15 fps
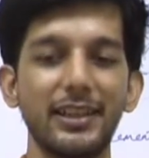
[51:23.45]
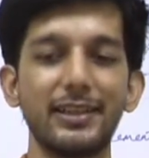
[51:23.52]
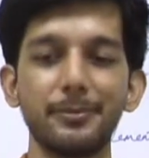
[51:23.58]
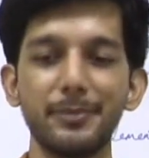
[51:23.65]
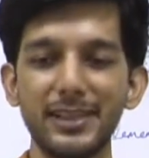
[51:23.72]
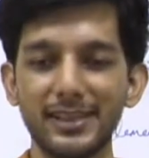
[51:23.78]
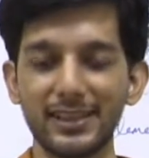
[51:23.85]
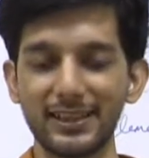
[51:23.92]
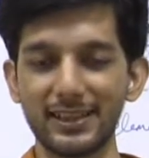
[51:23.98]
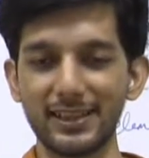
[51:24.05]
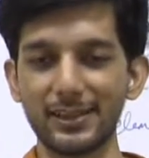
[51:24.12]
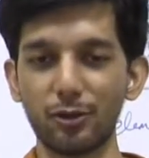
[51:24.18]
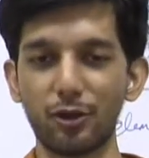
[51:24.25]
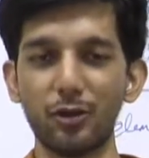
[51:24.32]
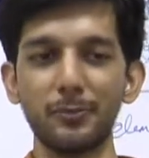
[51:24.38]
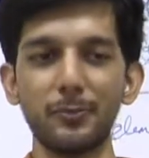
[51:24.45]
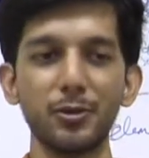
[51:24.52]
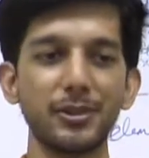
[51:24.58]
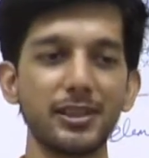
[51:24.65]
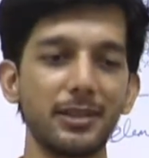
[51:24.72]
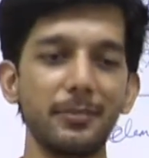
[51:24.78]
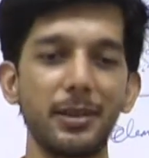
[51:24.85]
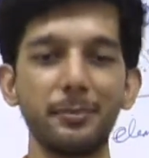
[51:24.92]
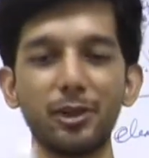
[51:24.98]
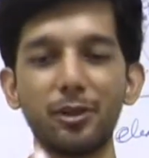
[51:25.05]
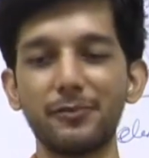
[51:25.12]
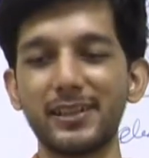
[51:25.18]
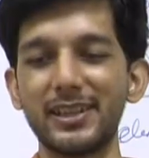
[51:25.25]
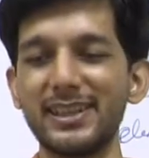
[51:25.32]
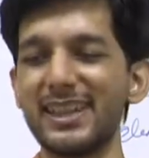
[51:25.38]
It means it is almost a member
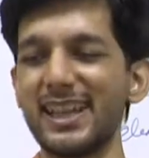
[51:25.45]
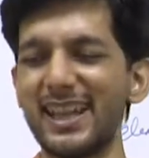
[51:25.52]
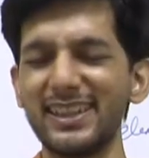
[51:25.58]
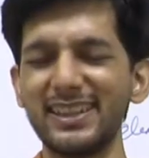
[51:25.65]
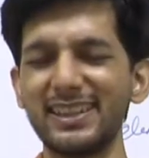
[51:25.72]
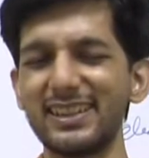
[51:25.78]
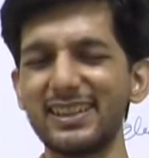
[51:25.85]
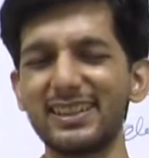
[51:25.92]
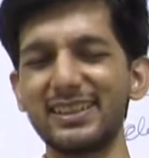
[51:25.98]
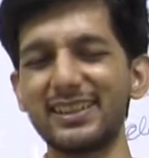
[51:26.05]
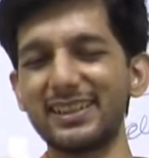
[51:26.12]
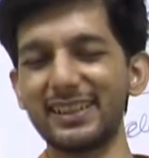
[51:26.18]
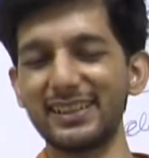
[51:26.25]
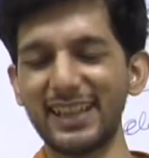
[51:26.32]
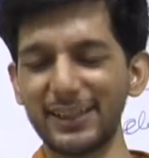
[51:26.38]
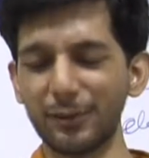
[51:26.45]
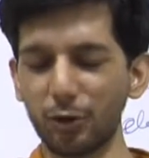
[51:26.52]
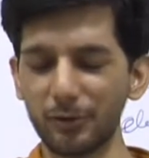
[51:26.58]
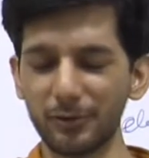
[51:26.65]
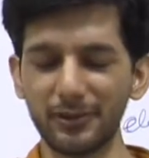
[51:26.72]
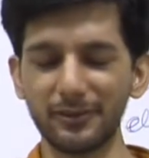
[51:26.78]
of Cj, and that